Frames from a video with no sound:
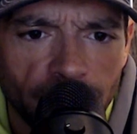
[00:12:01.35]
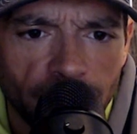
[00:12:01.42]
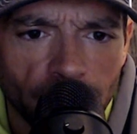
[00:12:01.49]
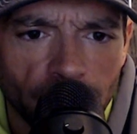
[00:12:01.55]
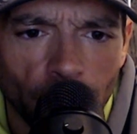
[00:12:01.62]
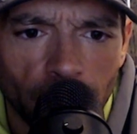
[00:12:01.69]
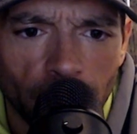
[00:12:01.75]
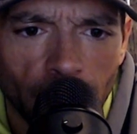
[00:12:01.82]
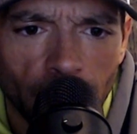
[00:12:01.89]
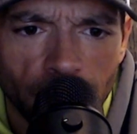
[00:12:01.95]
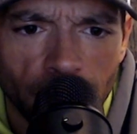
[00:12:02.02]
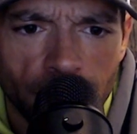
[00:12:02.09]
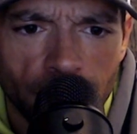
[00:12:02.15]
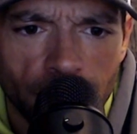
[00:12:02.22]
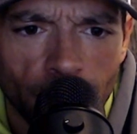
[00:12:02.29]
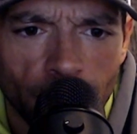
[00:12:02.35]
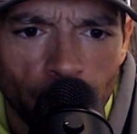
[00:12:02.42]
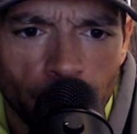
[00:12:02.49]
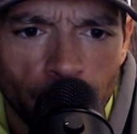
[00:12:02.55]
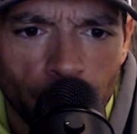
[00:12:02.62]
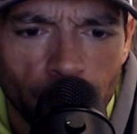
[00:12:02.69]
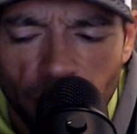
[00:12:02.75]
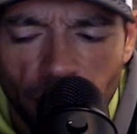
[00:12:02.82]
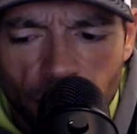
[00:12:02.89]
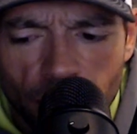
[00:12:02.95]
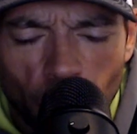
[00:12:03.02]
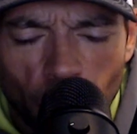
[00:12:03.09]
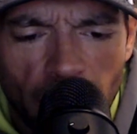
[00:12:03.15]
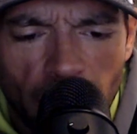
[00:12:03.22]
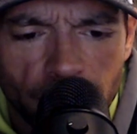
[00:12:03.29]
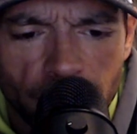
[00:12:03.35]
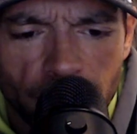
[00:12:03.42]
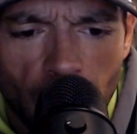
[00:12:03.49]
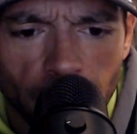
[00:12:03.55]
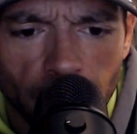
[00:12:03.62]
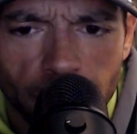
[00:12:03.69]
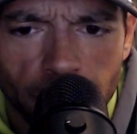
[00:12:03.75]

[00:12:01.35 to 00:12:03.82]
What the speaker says: to do it. It's the way it's done.